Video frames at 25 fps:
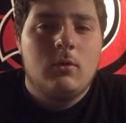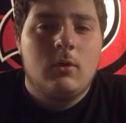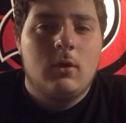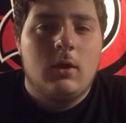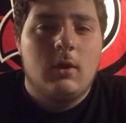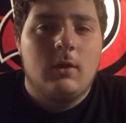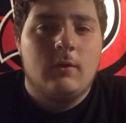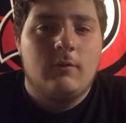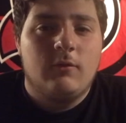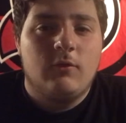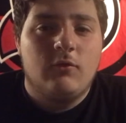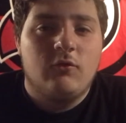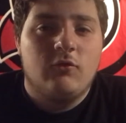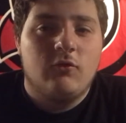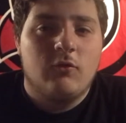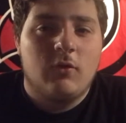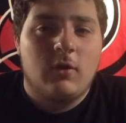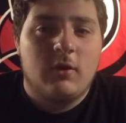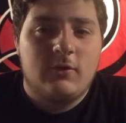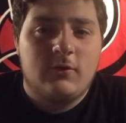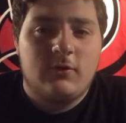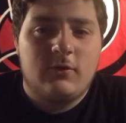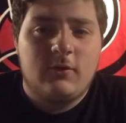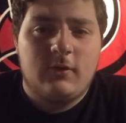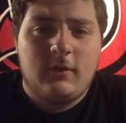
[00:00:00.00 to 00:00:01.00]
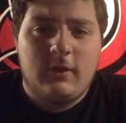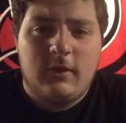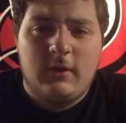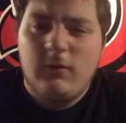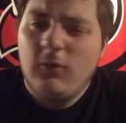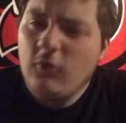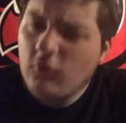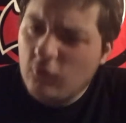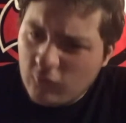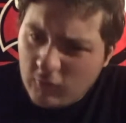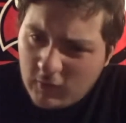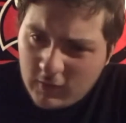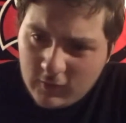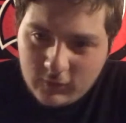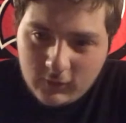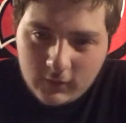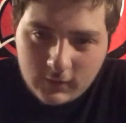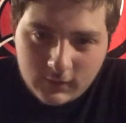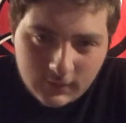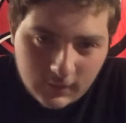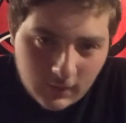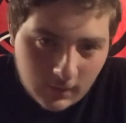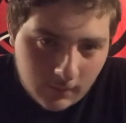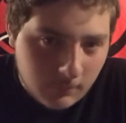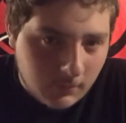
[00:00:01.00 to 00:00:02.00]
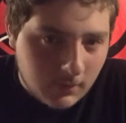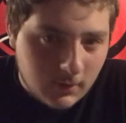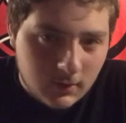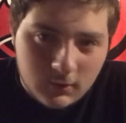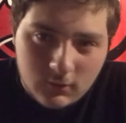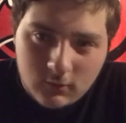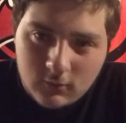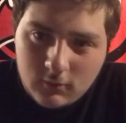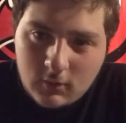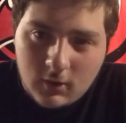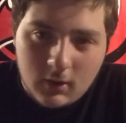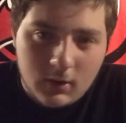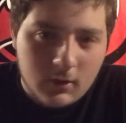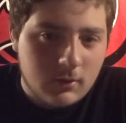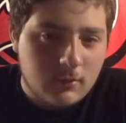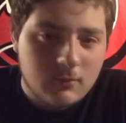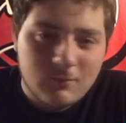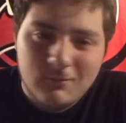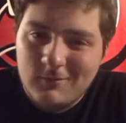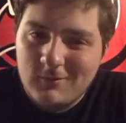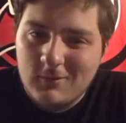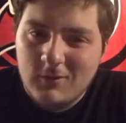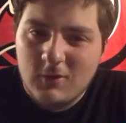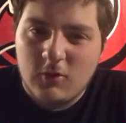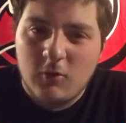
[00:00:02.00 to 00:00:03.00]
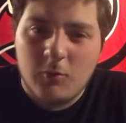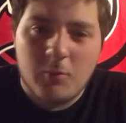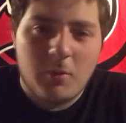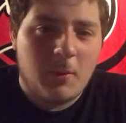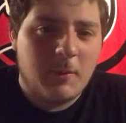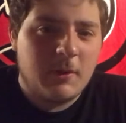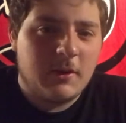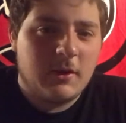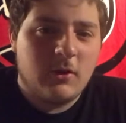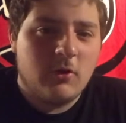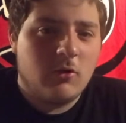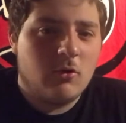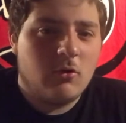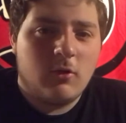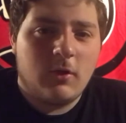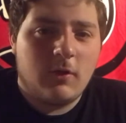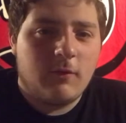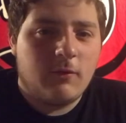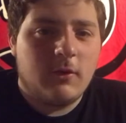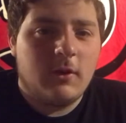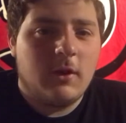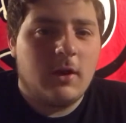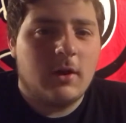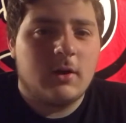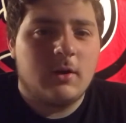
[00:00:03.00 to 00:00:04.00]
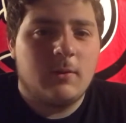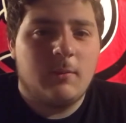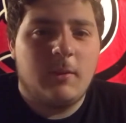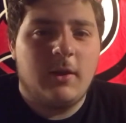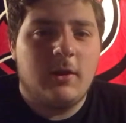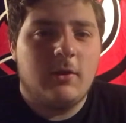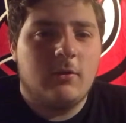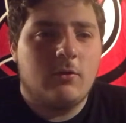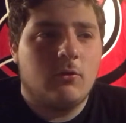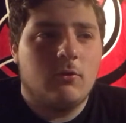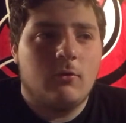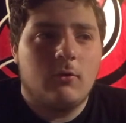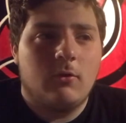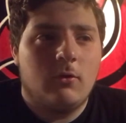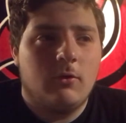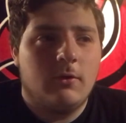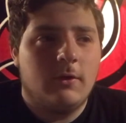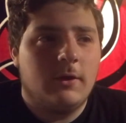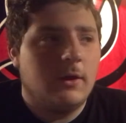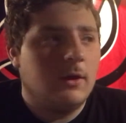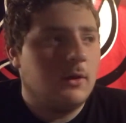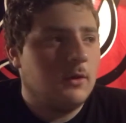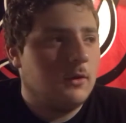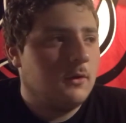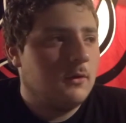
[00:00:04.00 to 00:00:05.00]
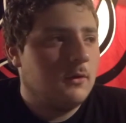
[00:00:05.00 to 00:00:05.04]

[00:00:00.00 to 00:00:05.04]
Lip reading: And if you dress like that, man, you're definitely not gonna make it through the whole day.